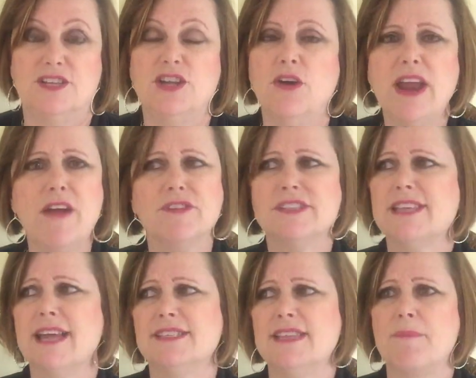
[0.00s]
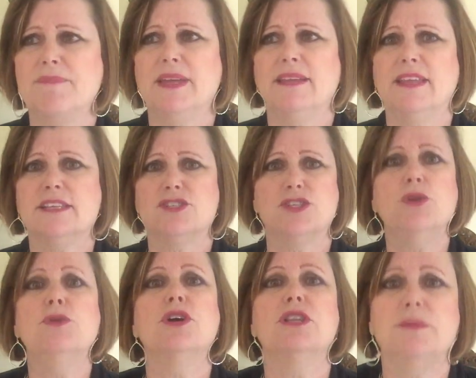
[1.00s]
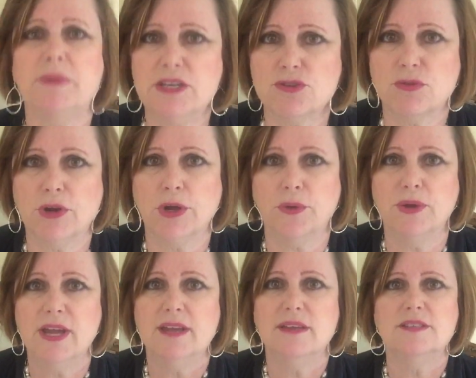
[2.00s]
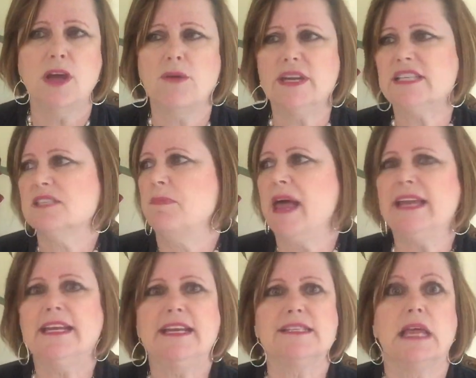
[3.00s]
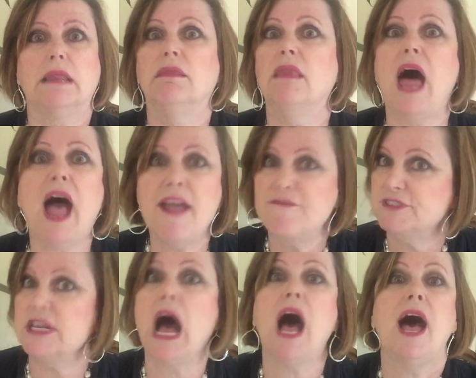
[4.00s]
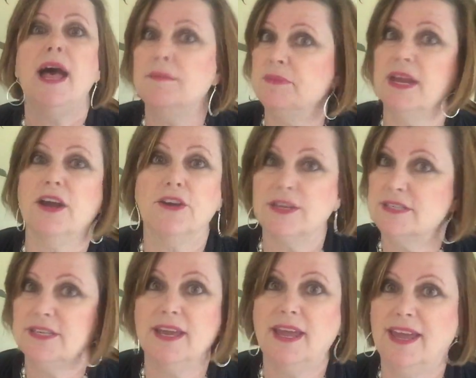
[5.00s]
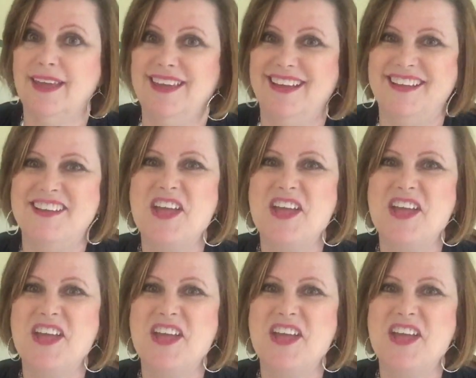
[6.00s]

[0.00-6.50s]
Don't ever say something that's too good to be true. Don't explain it as a lifetime guarantee.